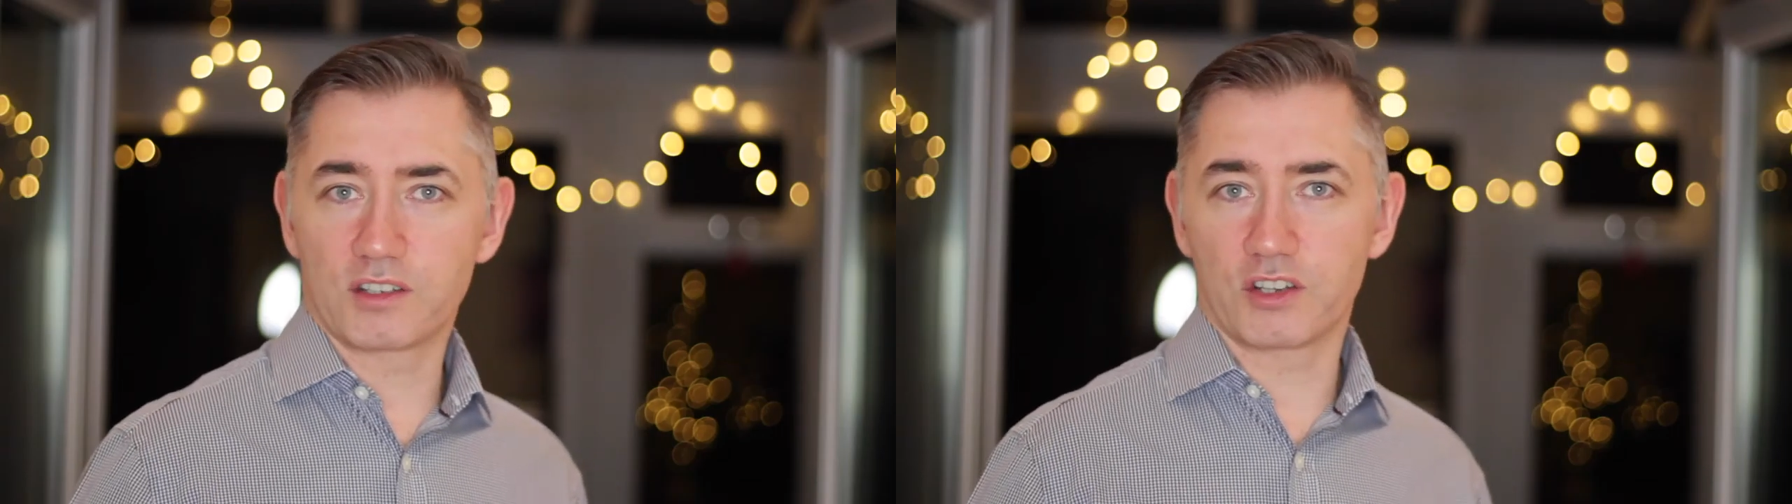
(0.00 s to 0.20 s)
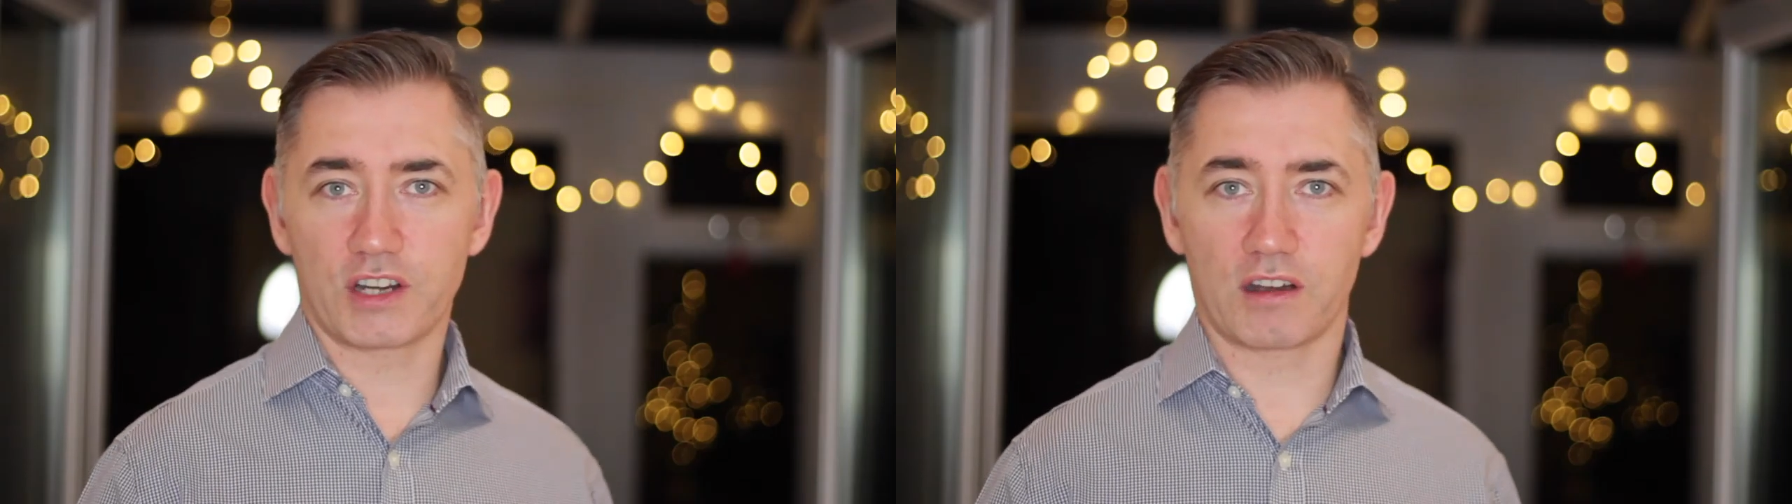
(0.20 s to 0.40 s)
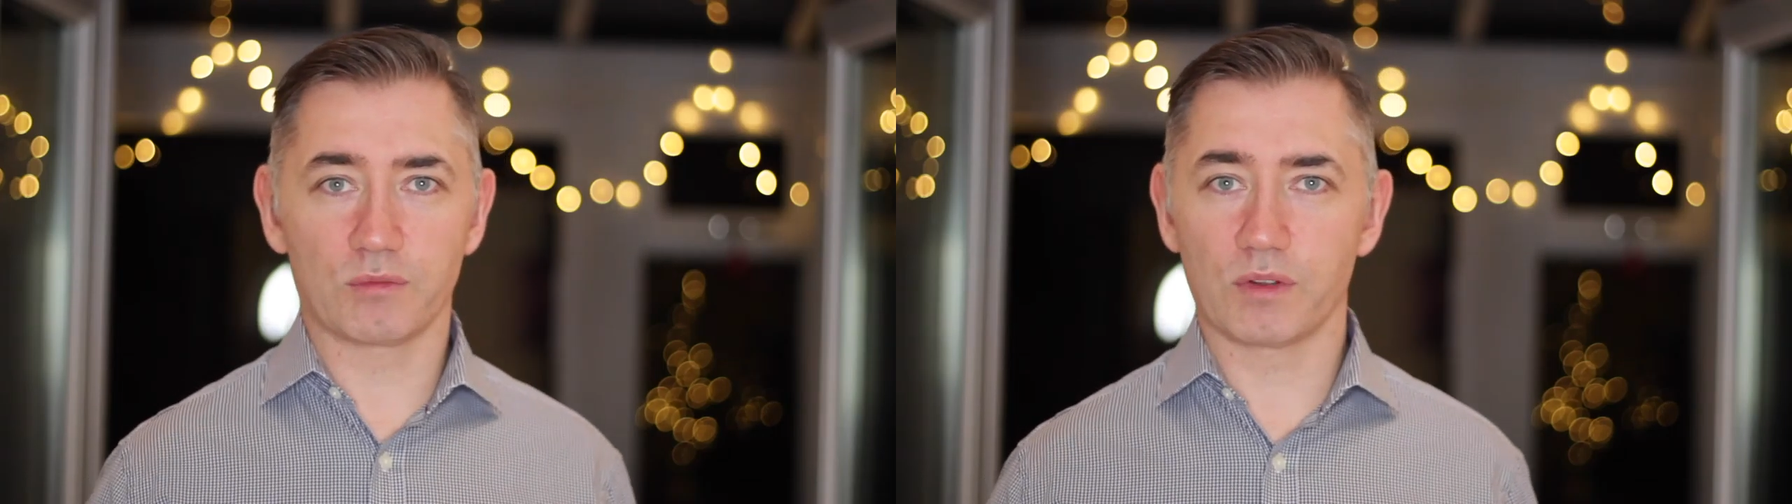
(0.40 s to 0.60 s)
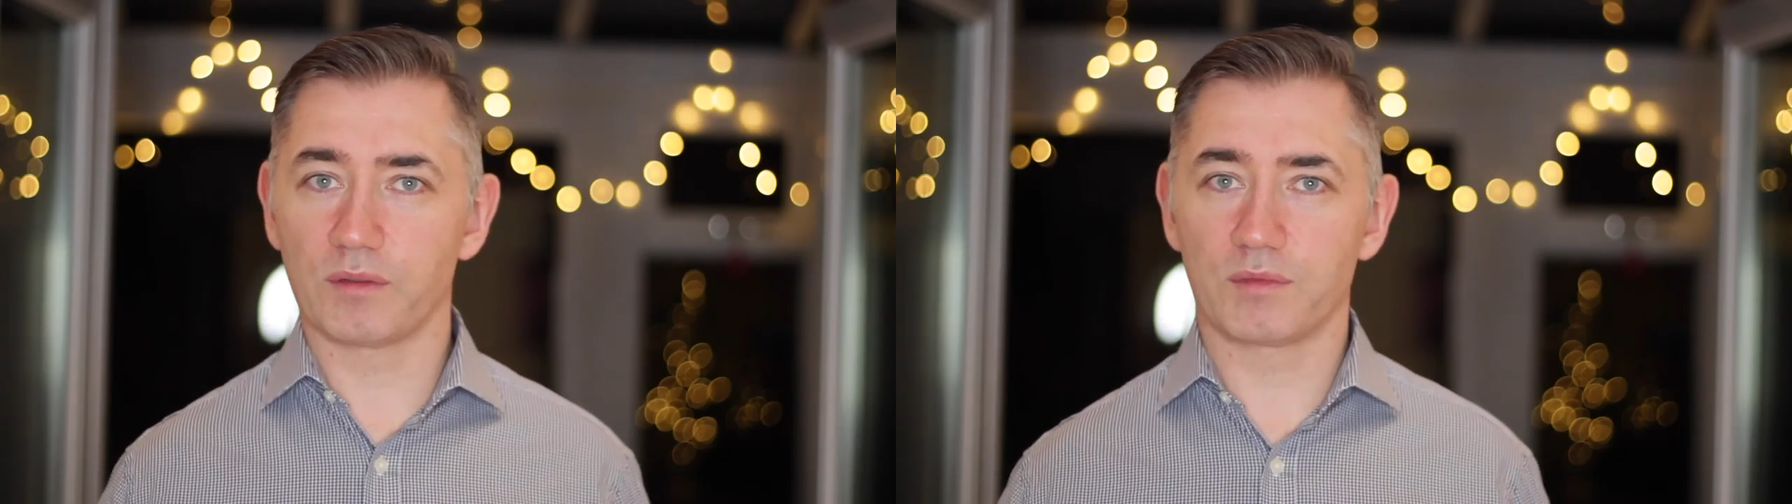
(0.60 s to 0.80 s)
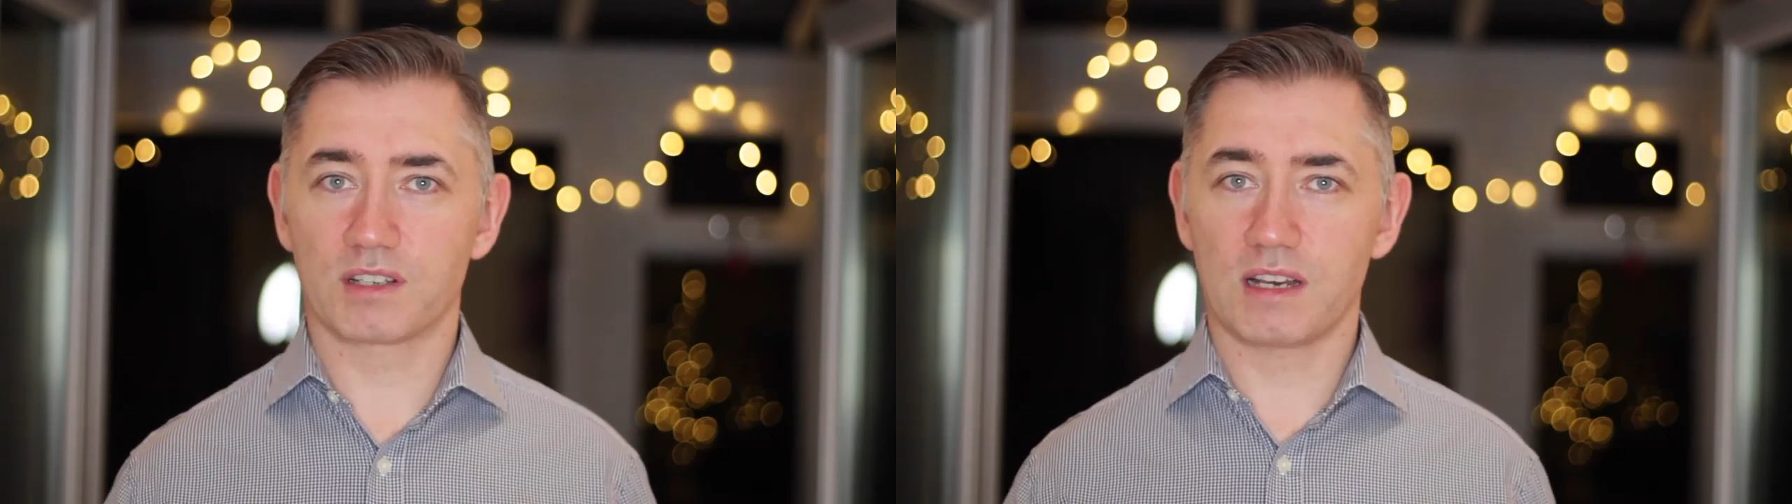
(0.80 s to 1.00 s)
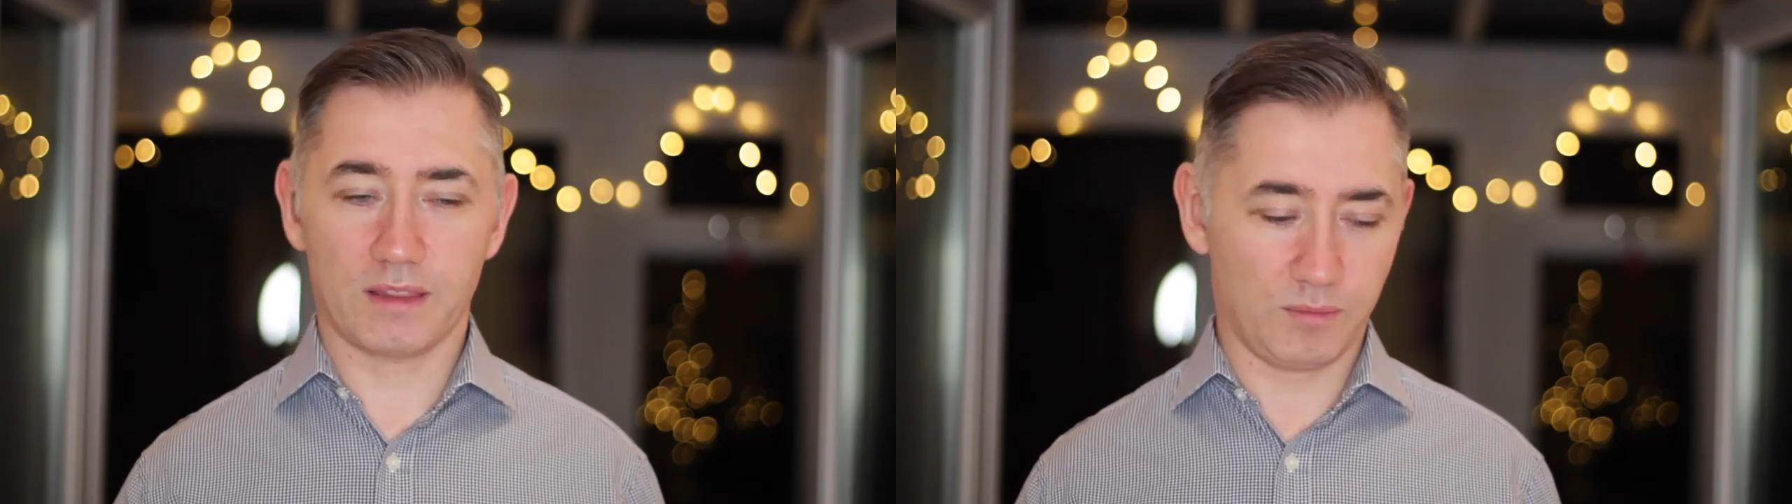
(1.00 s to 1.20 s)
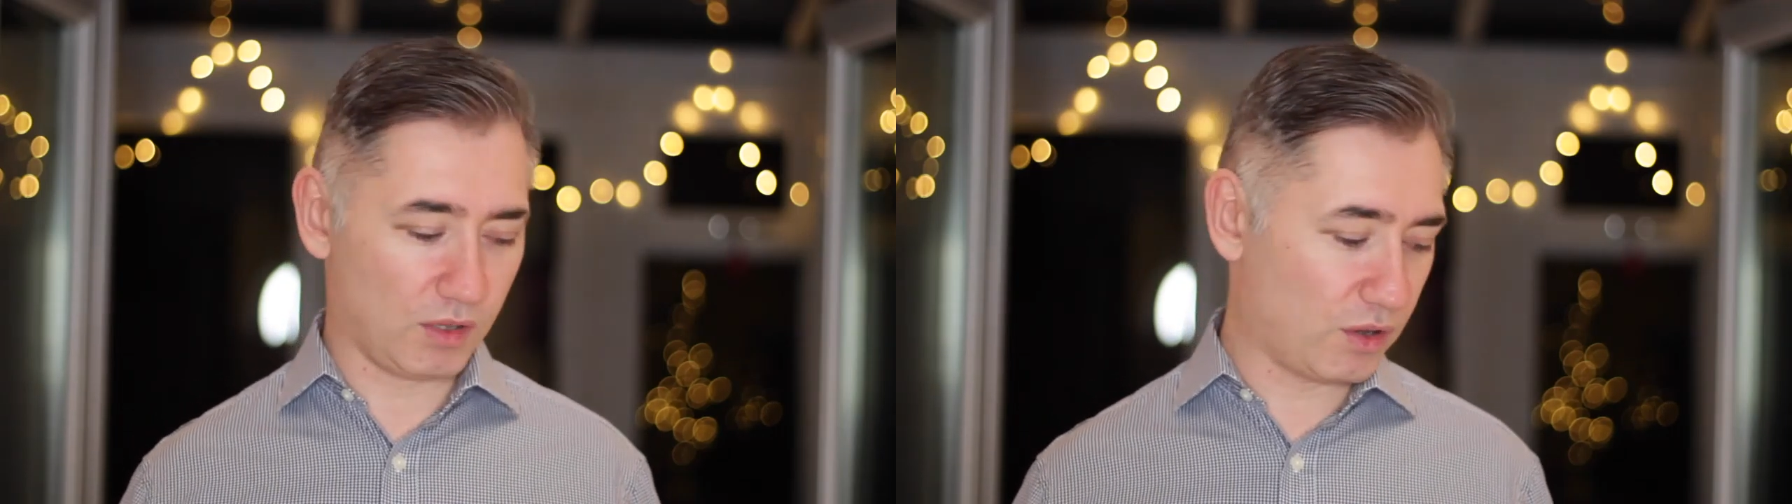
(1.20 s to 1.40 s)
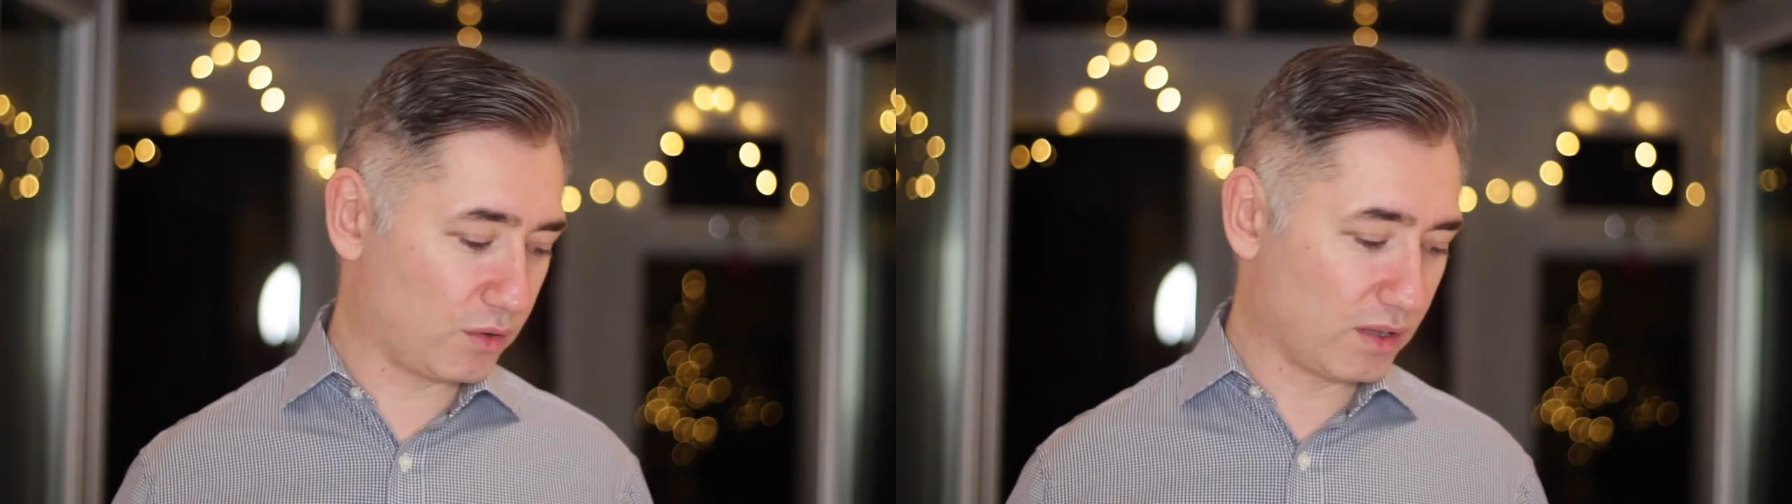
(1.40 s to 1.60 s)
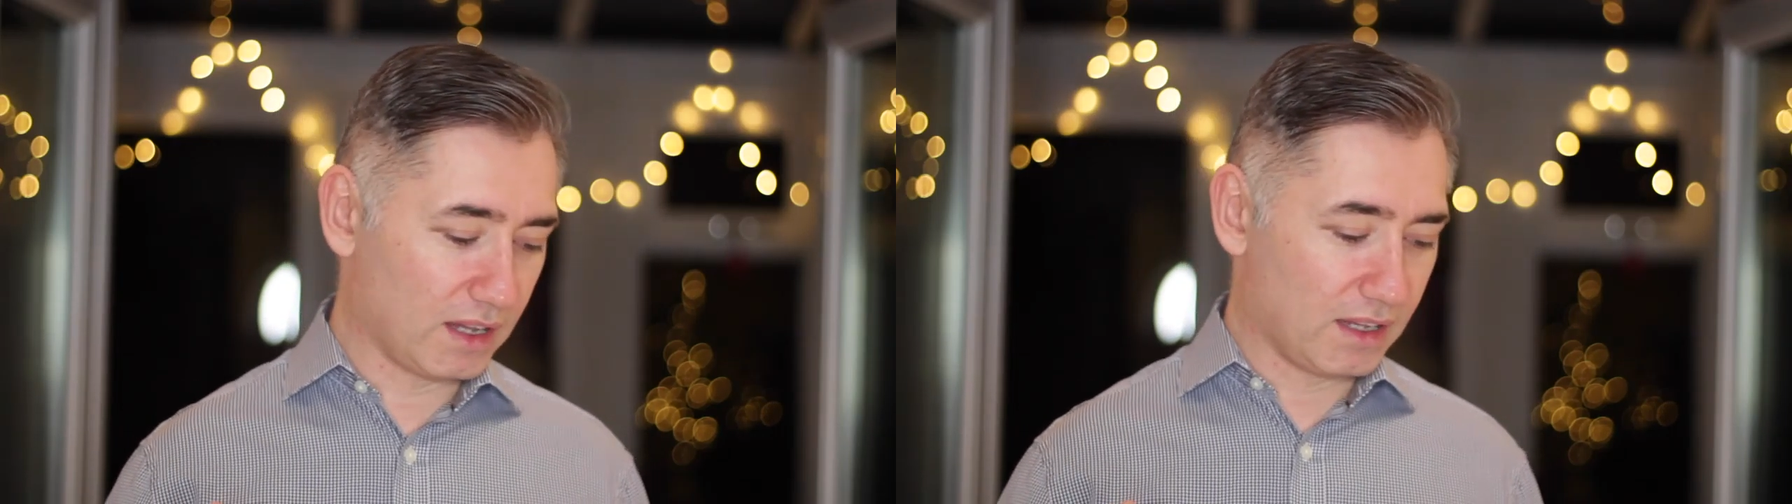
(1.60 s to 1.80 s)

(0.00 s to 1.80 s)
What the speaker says: just share it with them. Just let them know,